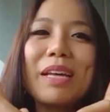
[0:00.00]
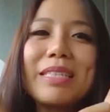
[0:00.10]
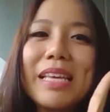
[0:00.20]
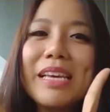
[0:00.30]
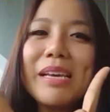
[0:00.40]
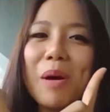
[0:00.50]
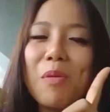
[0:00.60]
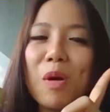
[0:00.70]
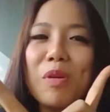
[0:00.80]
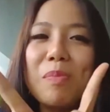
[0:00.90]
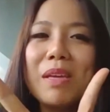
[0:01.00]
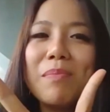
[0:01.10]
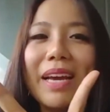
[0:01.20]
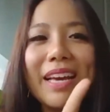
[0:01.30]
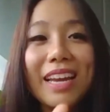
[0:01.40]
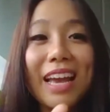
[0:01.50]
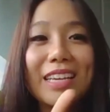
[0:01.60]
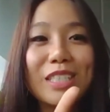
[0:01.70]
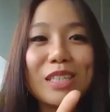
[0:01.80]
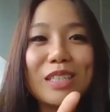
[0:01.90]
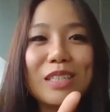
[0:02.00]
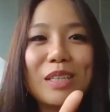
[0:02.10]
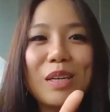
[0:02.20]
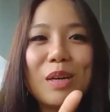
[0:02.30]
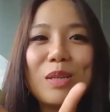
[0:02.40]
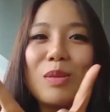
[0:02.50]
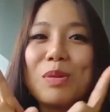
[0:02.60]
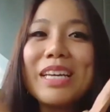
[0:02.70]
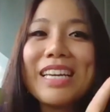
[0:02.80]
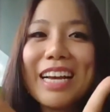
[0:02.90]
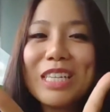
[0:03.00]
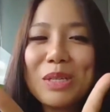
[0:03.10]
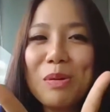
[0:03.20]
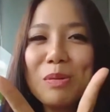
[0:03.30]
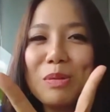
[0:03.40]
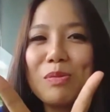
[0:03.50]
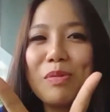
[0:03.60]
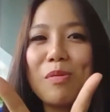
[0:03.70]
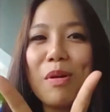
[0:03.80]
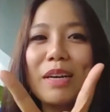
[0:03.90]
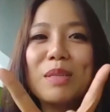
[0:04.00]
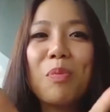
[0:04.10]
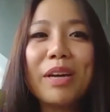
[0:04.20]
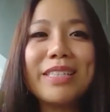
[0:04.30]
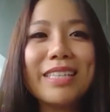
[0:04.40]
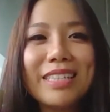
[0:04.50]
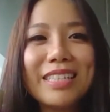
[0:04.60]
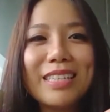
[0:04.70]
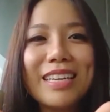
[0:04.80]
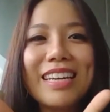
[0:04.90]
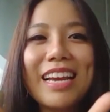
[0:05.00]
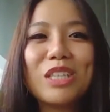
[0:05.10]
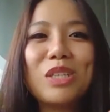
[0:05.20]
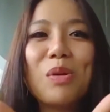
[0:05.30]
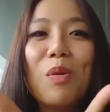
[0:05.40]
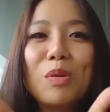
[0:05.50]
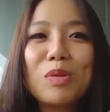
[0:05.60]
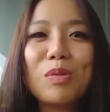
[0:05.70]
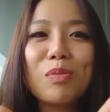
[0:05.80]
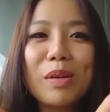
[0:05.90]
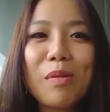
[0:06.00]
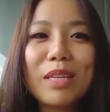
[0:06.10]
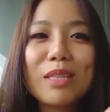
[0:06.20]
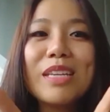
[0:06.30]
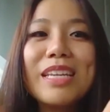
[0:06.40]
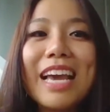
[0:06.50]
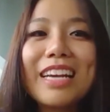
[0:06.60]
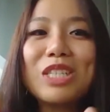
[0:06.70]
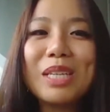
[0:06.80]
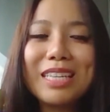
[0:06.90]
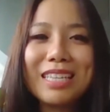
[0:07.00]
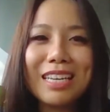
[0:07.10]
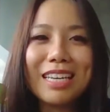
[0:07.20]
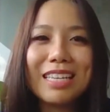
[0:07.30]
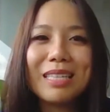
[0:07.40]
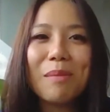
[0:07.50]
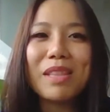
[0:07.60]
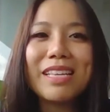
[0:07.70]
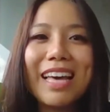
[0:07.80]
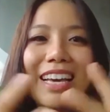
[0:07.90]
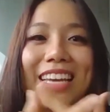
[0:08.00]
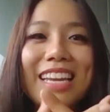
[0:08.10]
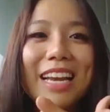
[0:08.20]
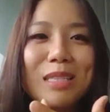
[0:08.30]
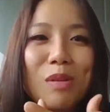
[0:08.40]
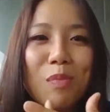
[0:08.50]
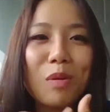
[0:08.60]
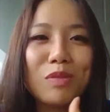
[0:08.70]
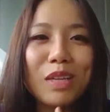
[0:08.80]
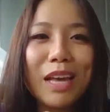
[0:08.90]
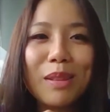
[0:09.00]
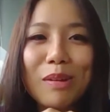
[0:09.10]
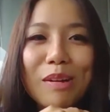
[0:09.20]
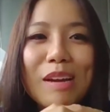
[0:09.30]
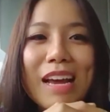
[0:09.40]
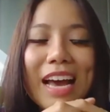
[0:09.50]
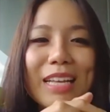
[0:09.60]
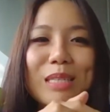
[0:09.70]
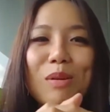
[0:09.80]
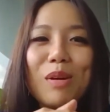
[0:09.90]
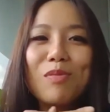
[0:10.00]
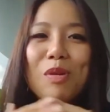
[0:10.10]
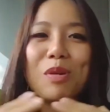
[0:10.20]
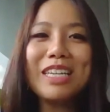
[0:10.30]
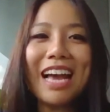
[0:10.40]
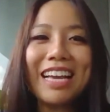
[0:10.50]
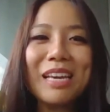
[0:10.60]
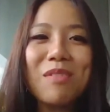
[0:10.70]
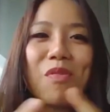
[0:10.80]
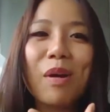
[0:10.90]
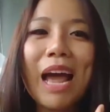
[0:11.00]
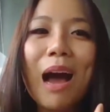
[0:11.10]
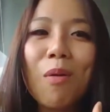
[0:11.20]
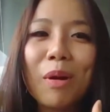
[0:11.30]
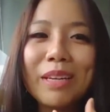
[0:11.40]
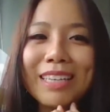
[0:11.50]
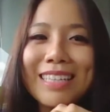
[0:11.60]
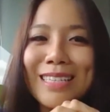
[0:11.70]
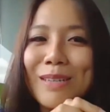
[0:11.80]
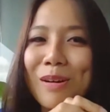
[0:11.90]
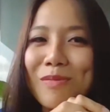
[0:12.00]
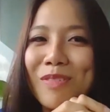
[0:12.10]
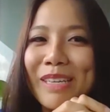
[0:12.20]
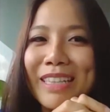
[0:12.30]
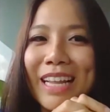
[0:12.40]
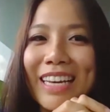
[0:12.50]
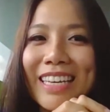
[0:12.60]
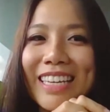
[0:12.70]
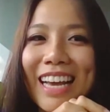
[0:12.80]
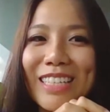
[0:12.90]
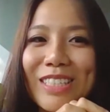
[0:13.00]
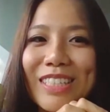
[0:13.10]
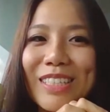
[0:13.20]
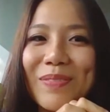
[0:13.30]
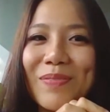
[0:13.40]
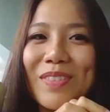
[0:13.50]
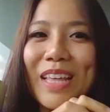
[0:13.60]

let's think about what we mean by connection. So connection also requires presence. Connection also requires, connection is something that connects you both together. And so if you're nagging for an hour, that does not feel like connection. That's not